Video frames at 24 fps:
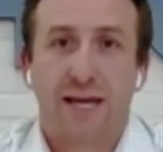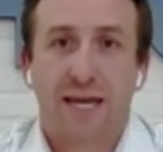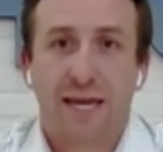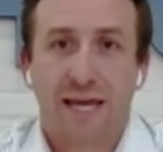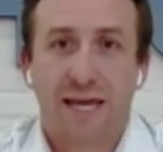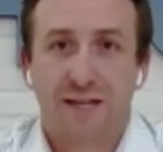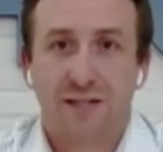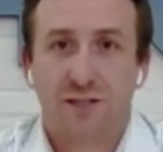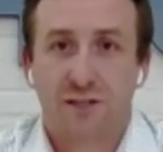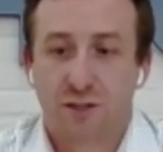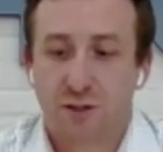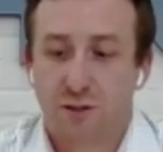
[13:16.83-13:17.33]

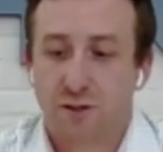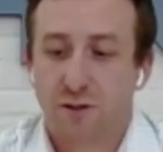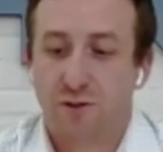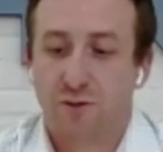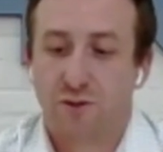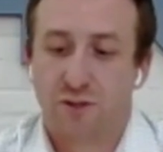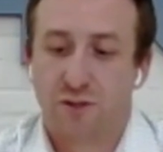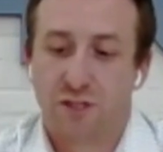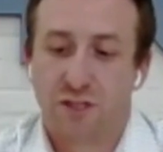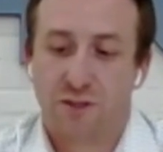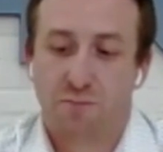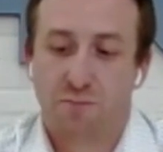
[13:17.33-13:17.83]
into
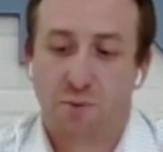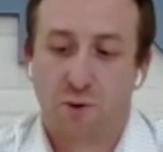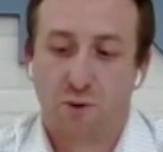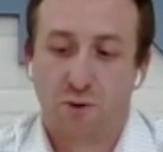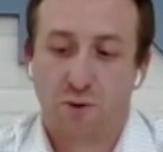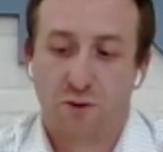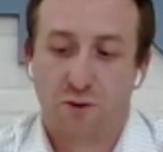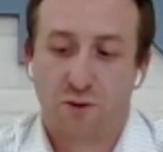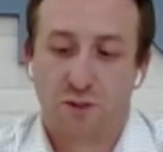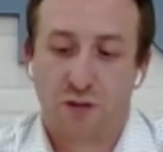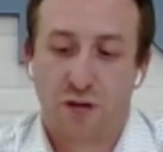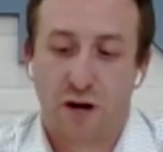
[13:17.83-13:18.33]
those
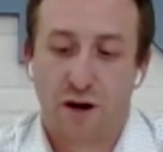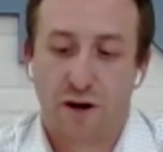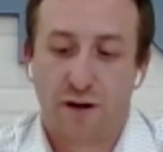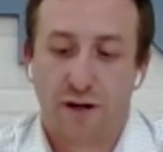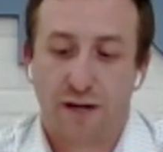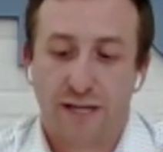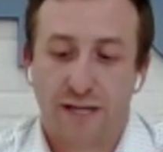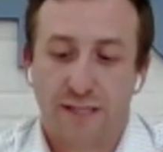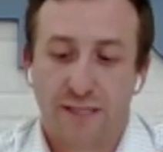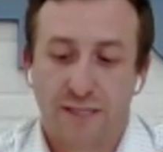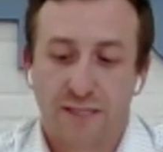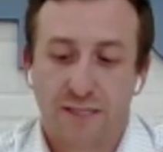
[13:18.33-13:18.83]
disposal
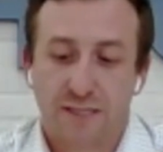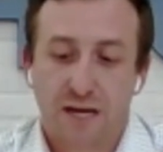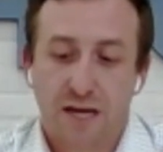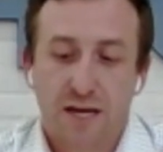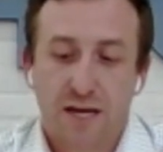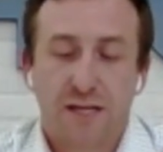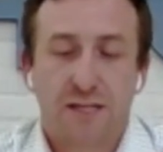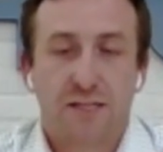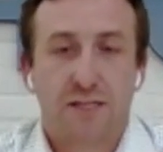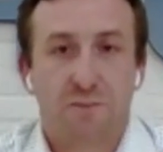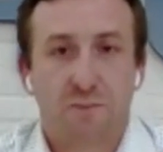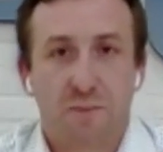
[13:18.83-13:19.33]
targets
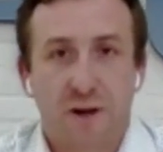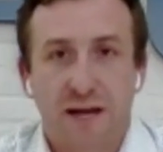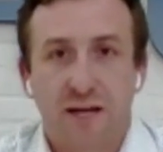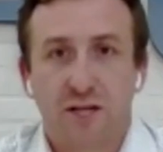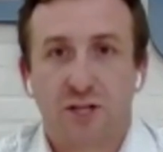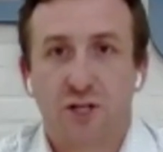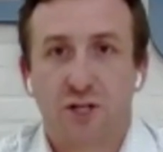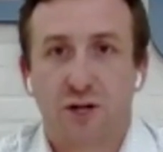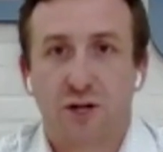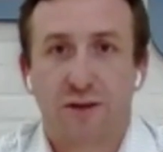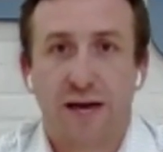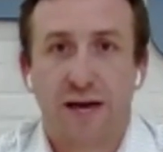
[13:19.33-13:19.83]
to make
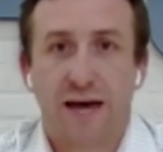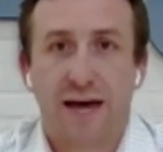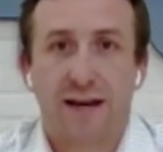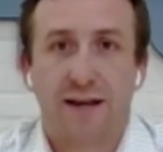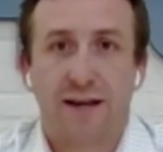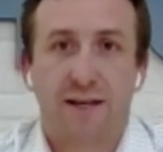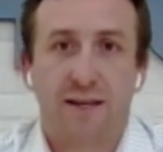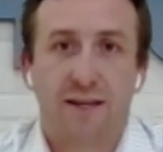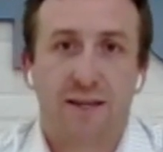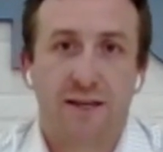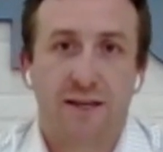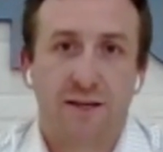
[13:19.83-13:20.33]
sure that
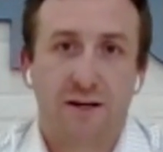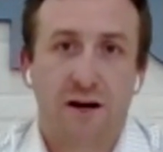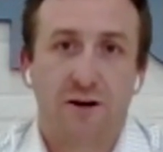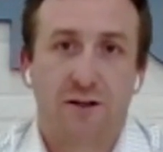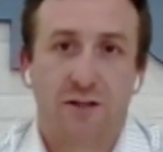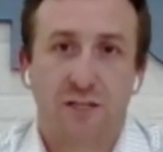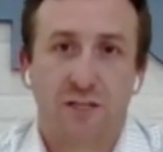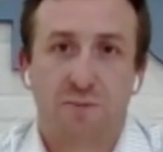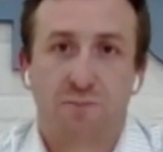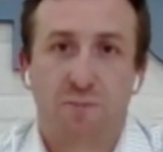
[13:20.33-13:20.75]
our